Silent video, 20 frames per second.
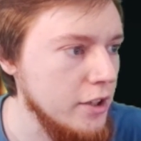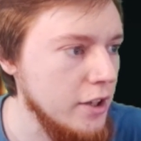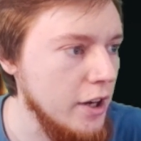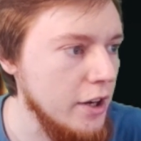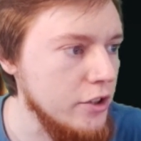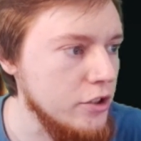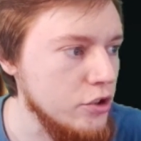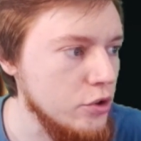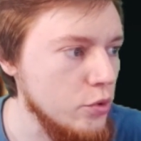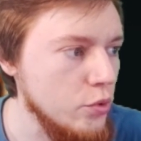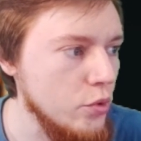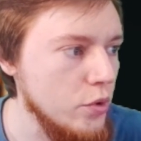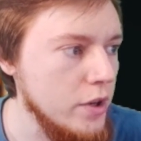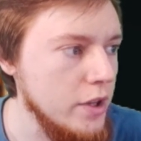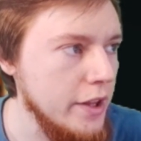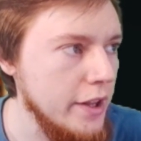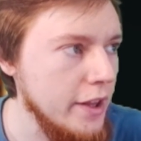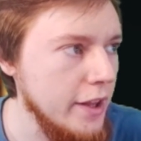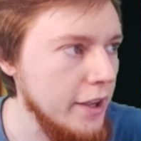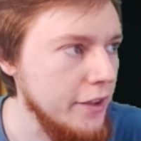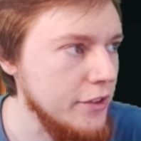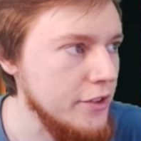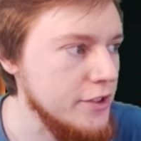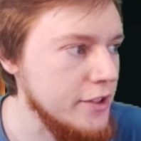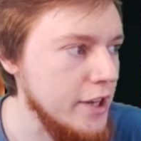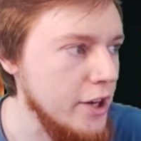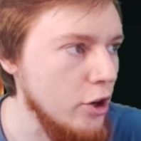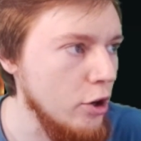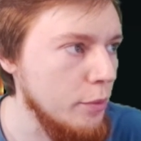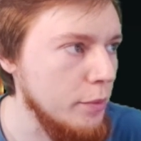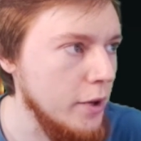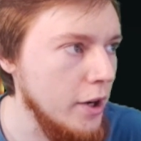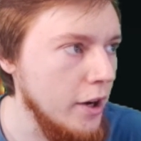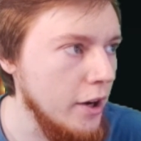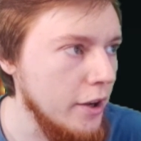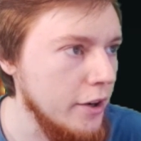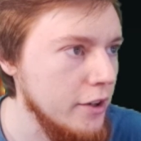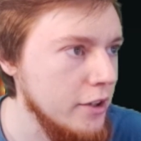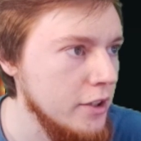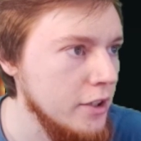I do really like the Scarab
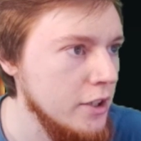God.